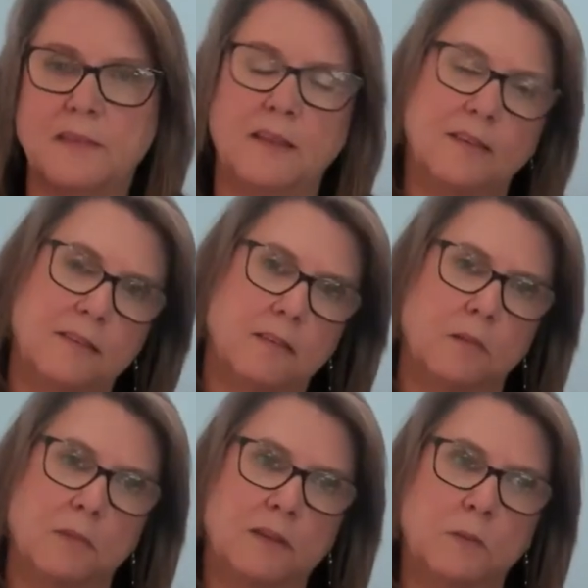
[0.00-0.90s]
They did
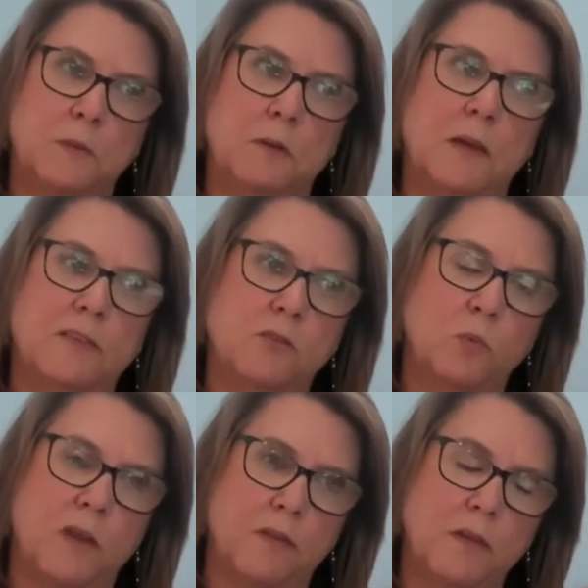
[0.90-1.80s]
some experiments
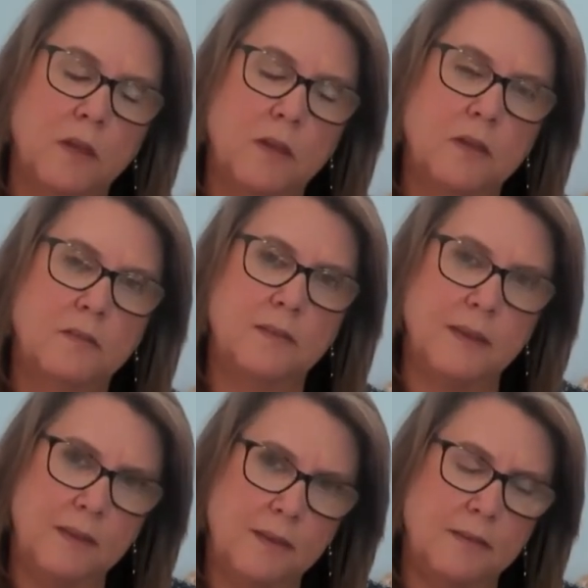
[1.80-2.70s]
with
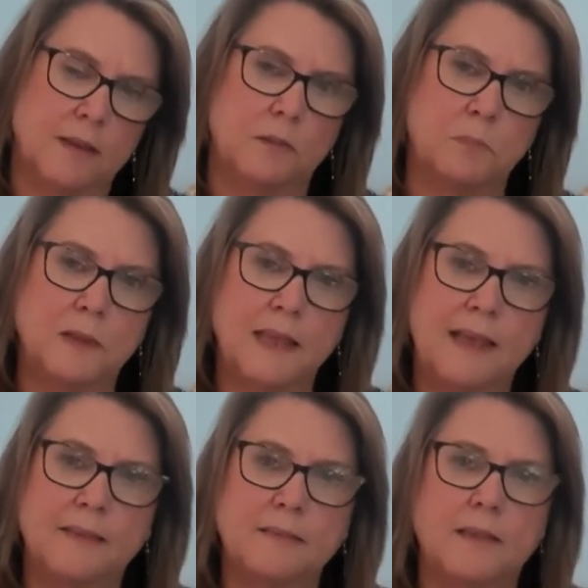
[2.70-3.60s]
seeds and
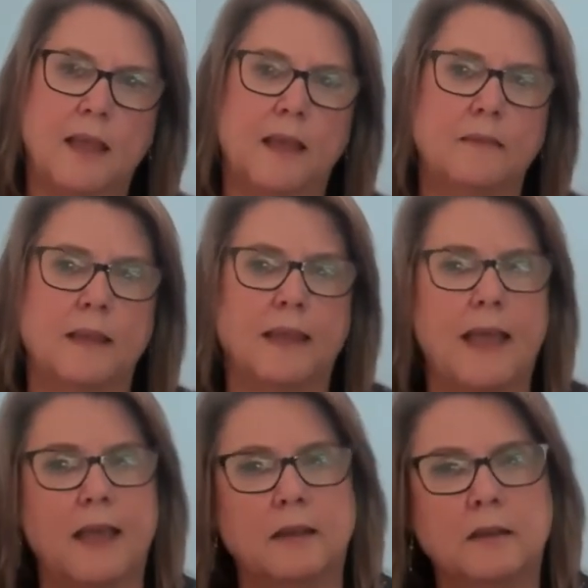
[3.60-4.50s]
plants, and they
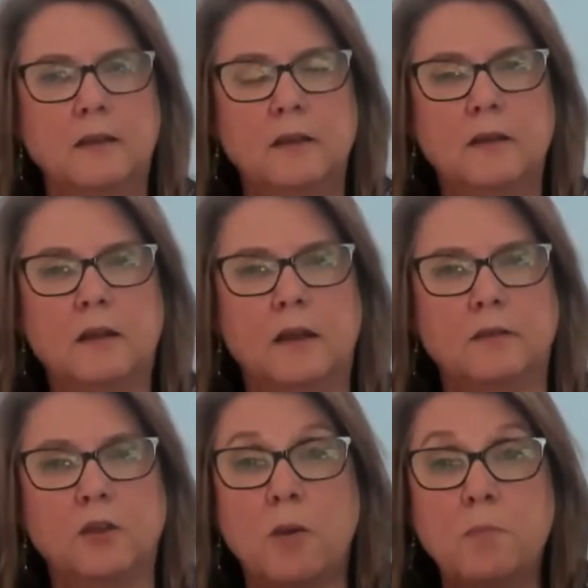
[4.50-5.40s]
had a
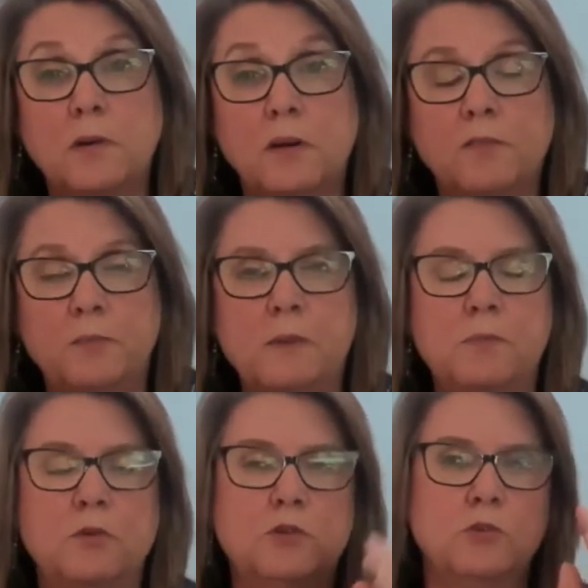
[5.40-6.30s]
number of
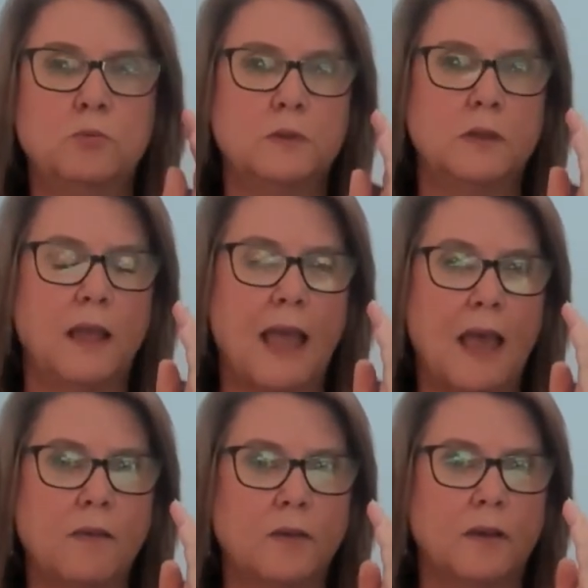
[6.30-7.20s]
people who would
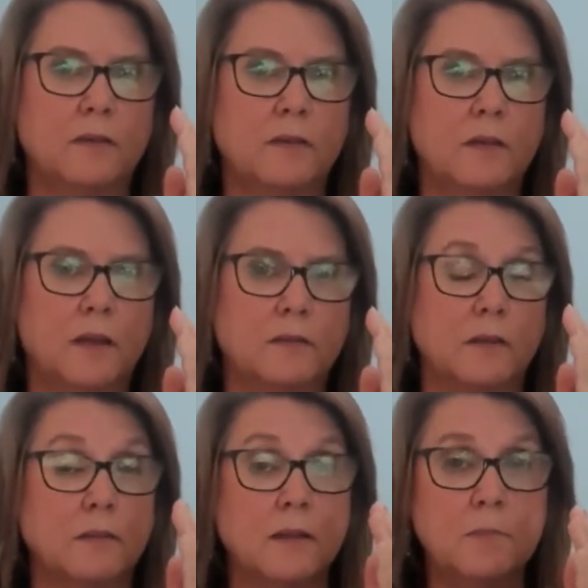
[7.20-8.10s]
have a
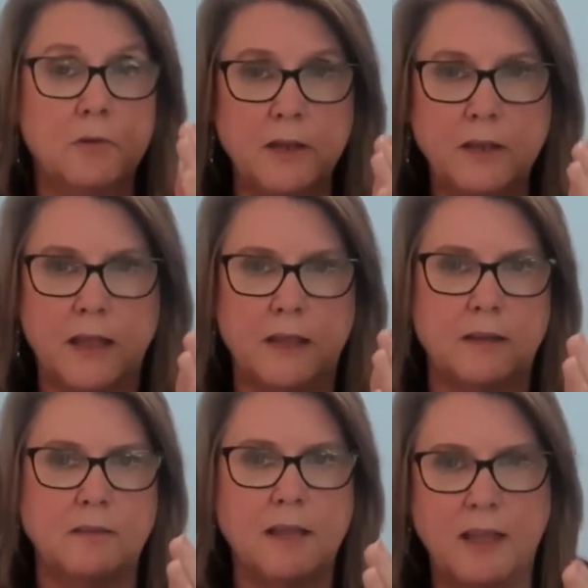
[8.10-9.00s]
deliberate and
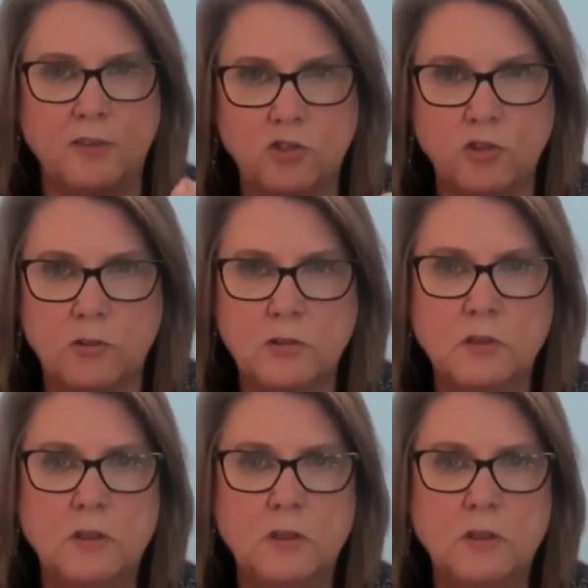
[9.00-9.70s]
intentional